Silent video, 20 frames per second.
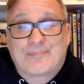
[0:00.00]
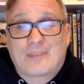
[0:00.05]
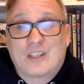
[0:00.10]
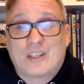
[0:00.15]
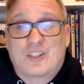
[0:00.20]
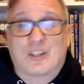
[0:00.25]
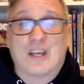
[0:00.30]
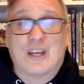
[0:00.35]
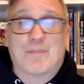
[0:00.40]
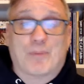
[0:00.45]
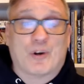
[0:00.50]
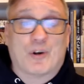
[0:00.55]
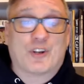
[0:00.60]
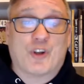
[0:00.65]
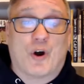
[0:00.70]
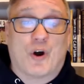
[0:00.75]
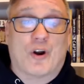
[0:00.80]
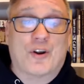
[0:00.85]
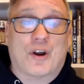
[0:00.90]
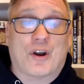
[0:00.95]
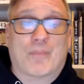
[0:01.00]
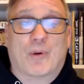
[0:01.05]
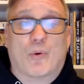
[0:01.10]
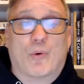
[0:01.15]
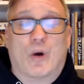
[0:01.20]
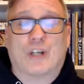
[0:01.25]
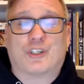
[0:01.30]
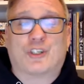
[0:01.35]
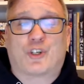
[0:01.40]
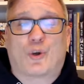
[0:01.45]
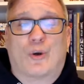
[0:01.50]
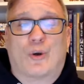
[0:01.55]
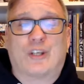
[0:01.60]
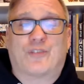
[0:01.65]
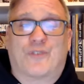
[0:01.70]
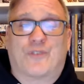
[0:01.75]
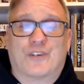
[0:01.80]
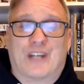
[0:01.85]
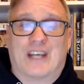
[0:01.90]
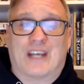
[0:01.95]
Sleeper is our number one choice
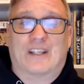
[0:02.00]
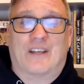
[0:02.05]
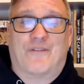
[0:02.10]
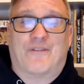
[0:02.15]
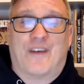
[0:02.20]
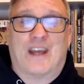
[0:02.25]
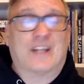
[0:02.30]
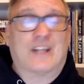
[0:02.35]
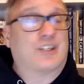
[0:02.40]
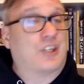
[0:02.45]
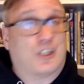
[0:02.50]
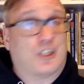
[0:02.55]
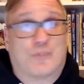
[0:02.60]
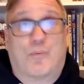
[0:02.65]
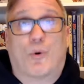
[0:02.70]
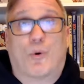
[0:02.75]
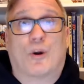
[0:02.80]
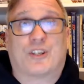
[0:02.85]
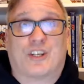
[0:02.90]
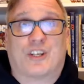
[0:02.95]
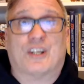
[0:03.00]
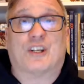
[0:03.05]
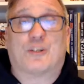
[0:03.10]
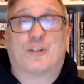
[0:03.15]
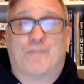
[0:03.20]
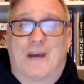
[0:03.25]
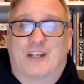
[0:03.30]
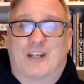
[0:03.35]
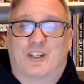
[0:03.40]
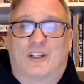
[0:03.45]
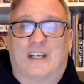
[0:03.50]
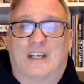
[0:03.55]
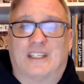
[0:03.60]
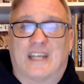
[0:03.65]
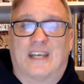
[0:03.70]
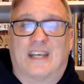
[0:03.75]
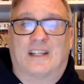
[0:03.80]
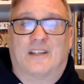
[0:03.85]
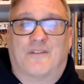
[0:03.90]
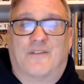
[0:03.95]
for daily fantasy sports and especially
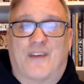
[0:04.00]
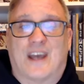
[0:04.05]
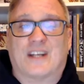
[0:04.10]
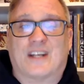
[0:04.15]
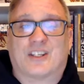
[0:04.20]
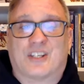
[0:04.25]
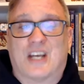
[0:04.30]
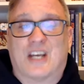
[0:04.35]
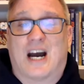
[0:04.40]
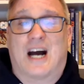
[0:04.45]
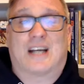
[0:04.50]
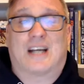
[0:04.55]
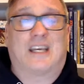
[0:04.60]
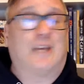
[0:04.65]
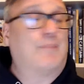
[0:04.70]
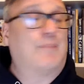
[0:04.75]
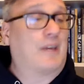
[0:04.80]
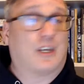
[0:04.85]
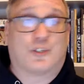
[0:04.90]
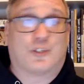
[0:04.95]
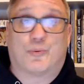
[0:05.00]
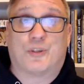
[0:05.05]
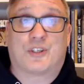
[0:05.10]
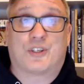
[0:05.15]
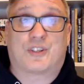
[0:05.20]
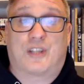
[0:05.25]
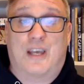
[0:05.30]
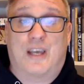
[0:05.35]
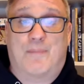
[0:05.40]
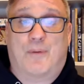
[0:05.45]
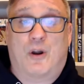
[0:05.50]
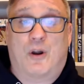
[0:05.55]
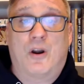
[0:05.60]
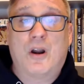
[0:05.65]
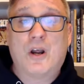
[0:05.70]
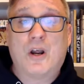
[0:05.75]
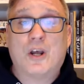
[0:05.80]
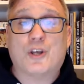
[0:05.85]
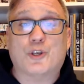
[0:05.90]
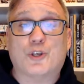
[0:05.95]
daily fantasy hockey, because with Sleeper,
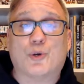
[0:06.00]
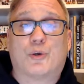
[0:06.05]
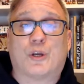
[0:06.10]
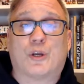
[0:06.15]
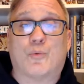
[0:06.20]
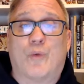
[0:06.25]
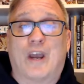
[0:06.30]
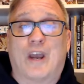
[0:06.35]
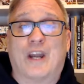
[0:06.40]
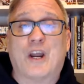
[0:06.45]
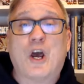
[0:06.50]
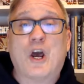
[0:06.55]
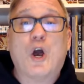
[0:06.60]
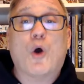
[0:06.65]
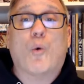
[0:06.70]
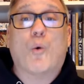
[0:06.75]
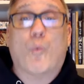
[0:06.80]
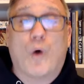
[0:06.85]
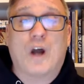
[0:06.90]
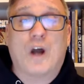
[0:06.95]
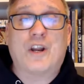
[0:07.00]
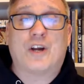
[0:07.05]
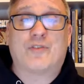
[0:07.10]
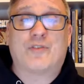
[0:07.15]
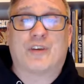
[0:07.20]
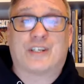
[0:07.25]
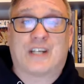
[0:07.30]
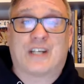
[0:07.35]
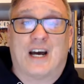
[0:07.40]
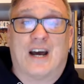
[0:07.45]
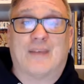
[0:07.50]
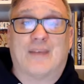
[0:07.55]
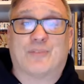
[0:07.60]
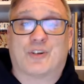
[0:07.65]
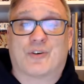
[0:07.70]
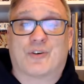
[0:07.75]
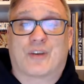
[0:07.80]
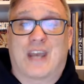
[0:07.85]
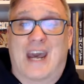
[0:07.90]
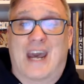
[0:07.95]
you can win 100 times
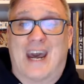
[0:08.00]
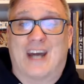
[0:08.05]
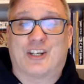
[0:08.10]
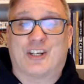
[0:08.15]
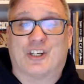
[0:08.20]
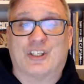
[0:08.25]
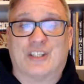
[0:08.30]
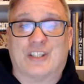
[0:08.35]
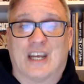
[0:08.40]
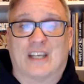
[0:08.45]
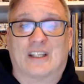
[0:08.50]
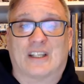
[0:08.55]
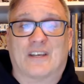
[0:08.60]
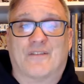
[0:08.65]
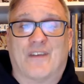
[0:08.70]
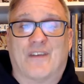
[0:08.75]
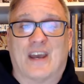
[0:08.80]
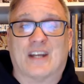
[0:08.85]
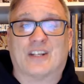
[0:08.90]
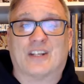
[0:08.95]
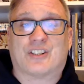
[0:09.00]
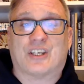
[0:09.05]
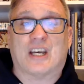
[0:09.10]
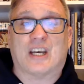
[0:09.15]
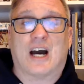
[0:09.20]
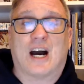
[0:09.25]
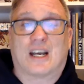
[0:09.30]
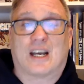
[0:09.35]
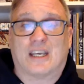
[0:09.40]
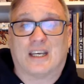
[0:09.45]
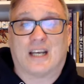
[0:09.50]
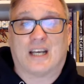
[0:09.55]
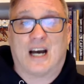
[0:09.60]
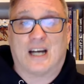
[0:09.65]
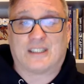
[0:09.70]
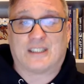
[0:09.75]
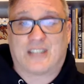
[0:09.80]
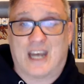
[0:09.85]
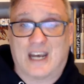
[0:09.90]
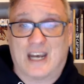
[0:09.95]
your cash in daily fantasy hockey
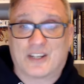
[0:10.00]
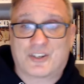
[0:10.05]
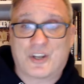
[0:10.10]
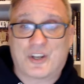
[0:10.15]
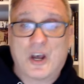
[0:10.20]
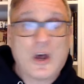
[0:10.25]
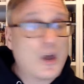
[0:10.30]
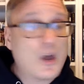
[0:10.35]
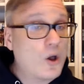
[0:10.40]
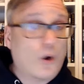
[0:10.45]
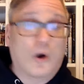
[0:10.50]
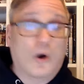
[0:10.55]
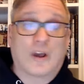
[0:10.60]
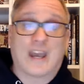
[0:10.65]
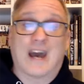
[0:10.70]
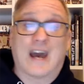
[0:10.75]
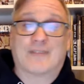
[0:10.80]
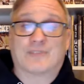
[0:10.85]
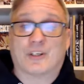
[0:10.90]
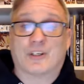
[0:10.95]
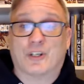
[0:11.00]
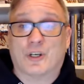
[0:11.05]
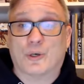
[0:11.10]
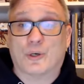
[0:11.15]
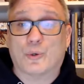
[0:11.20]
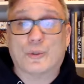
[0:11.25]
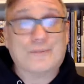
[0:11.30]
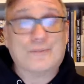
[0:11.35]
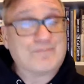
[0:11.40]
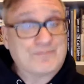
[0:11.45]
contests. All you have to do